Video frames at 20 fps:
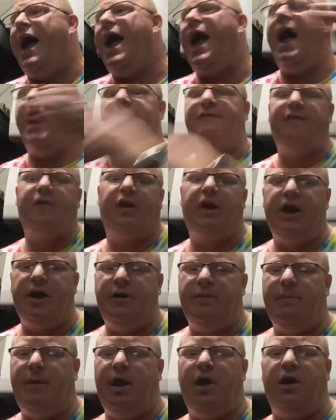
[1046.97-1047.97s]
African
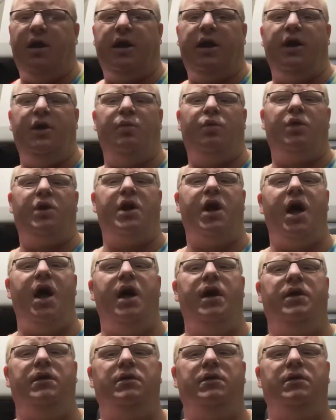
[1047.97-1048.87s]
American, we're not